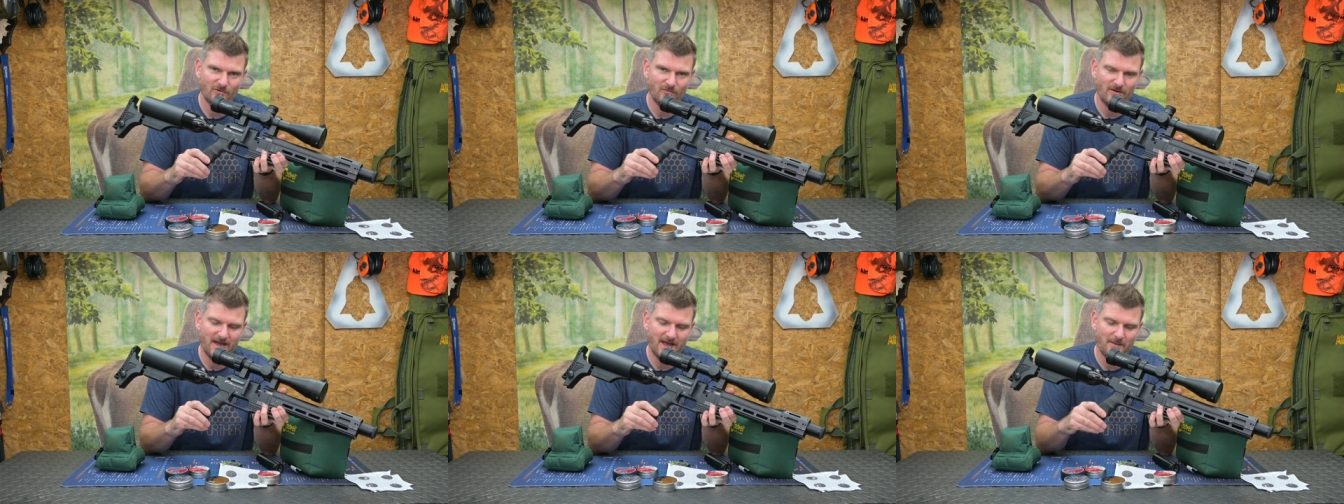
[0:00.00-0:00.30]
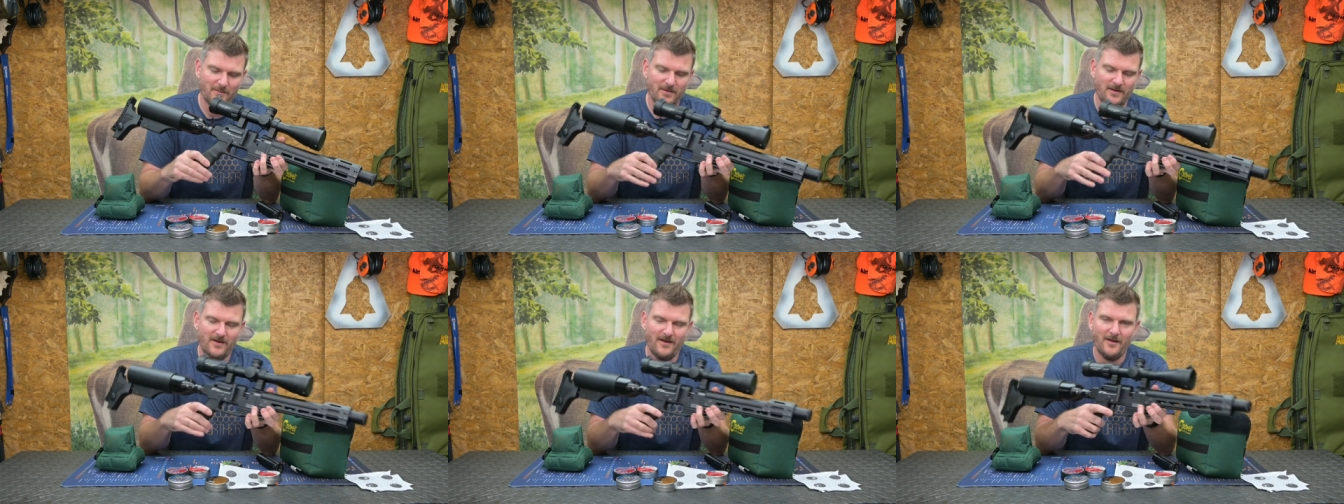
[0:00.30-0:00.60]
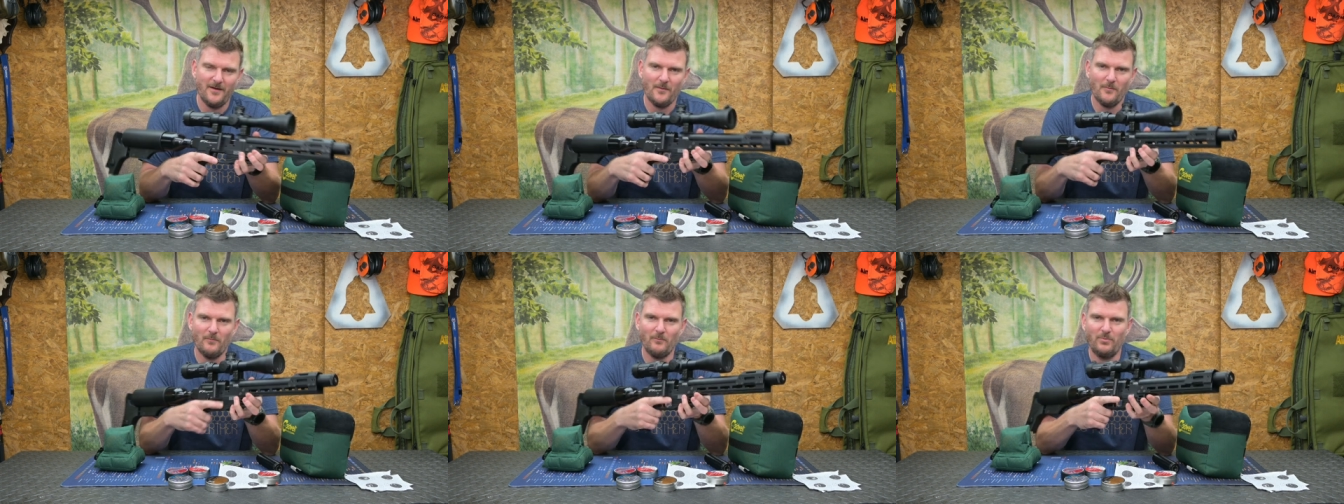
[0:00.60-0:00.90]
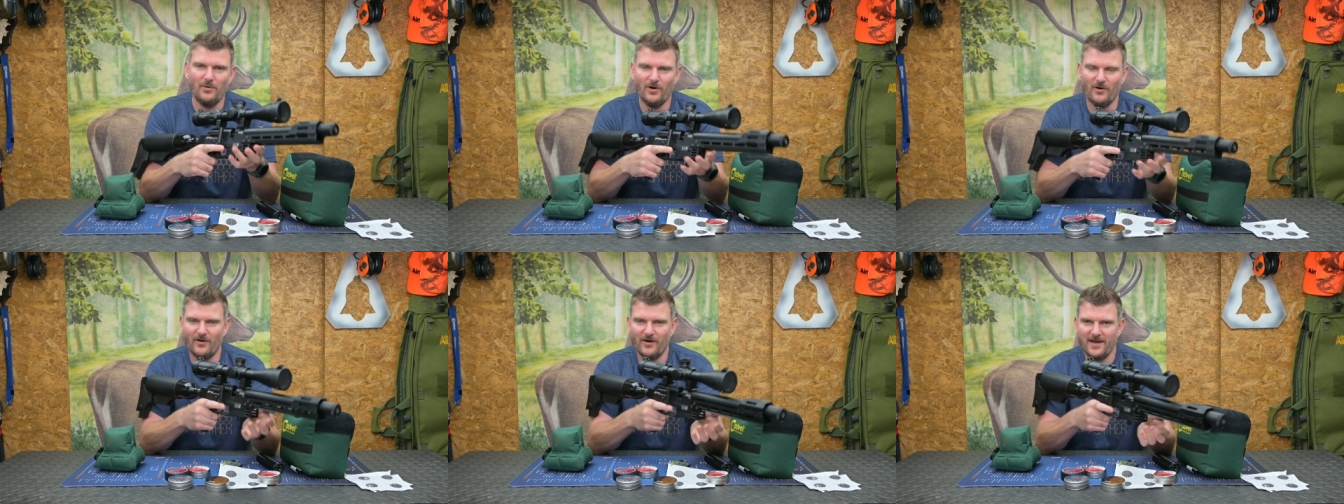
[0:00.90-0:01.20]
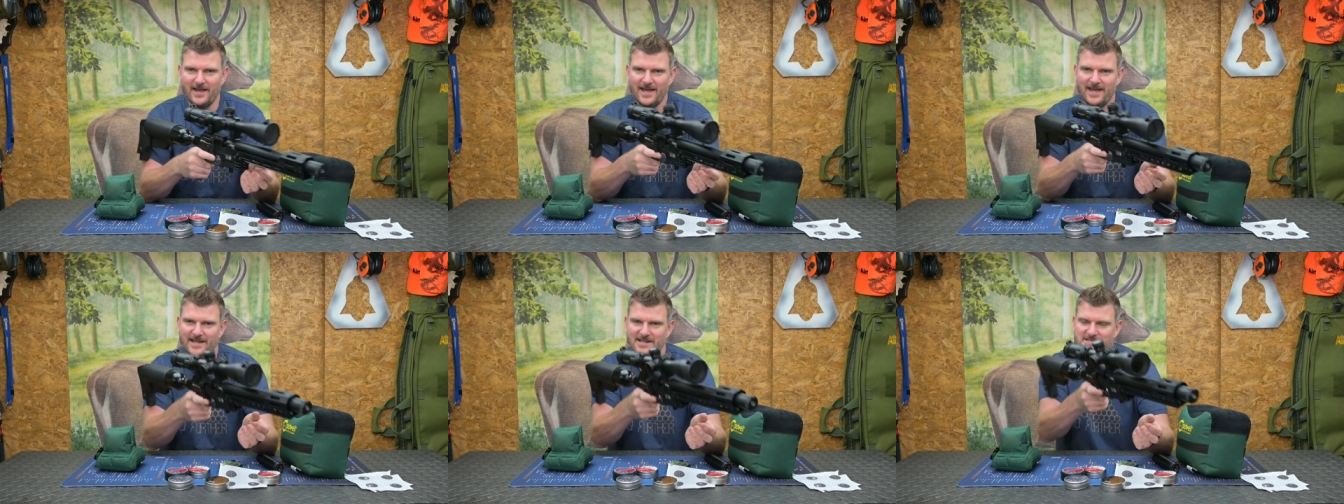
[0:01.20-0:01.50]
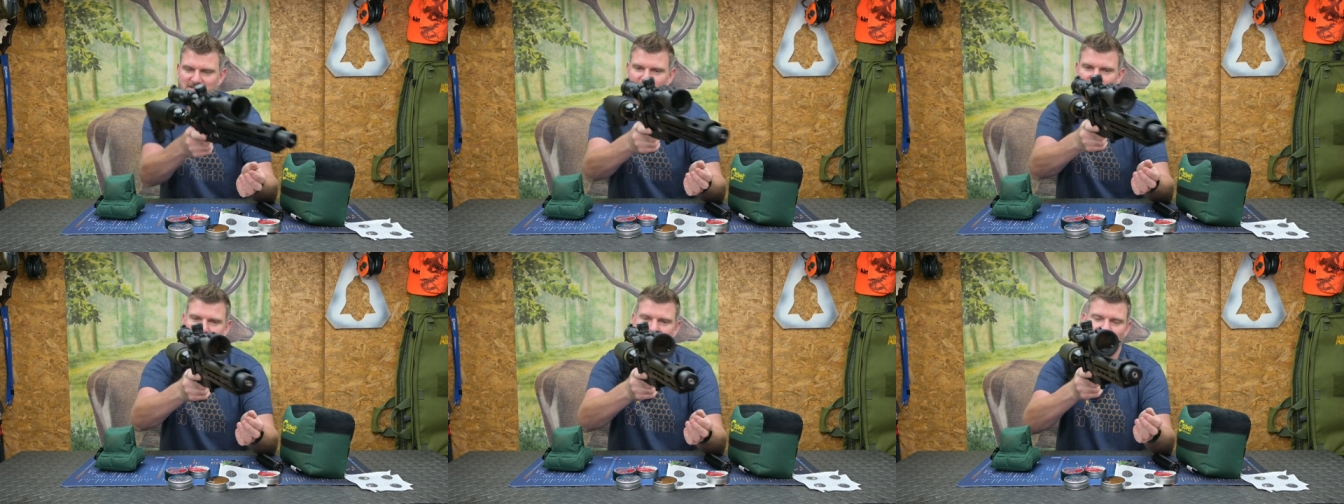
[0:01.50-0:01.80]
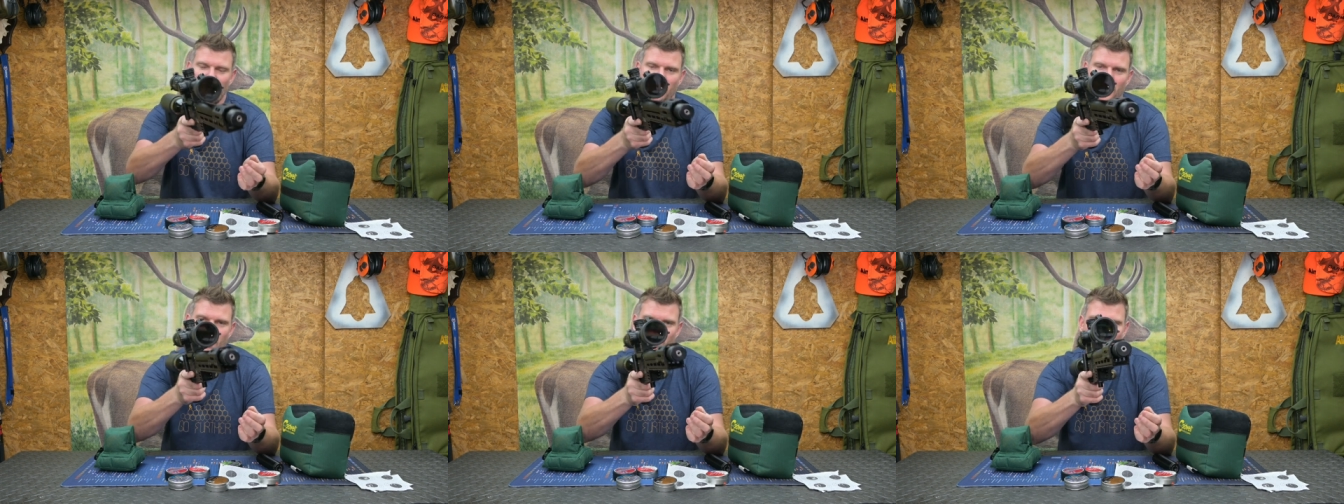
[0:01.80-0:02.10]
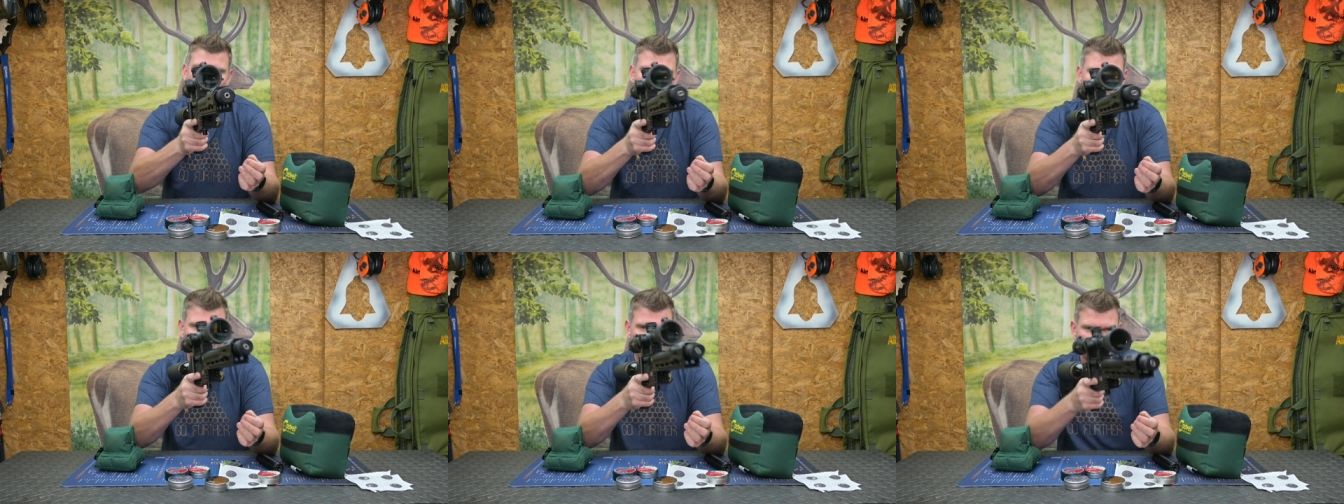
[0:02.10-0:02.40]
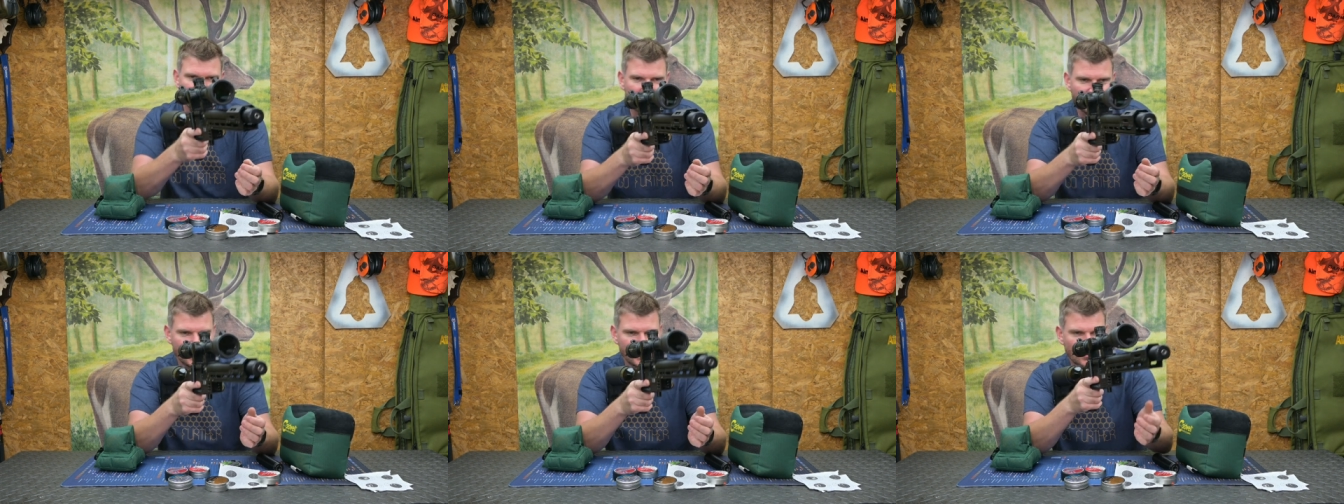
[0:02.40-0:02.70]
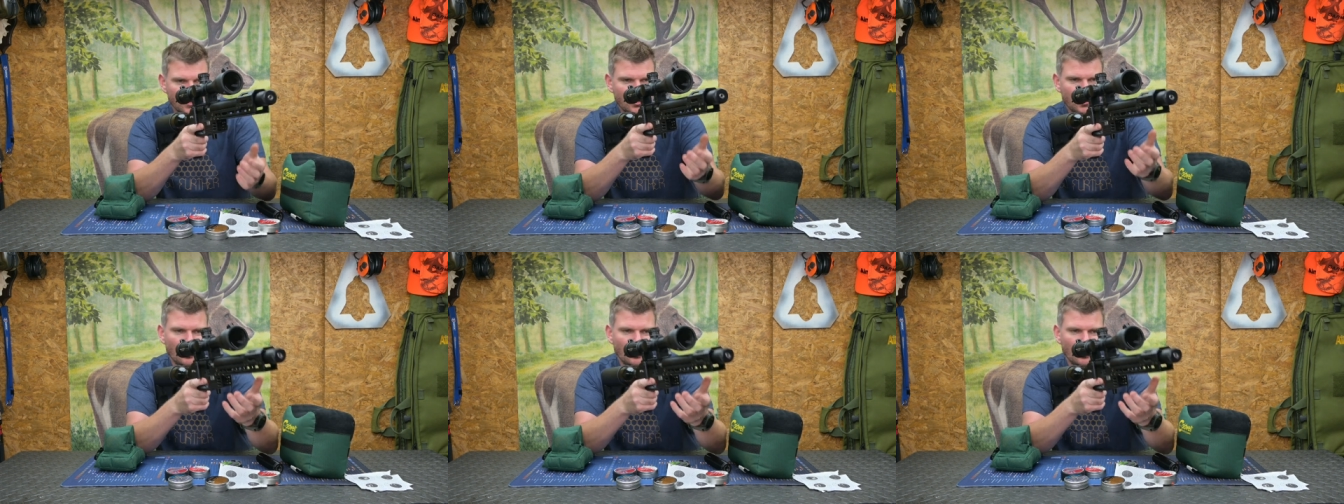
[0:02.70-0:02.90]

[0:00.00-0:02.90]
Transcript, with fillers: grip, but it's phenomenally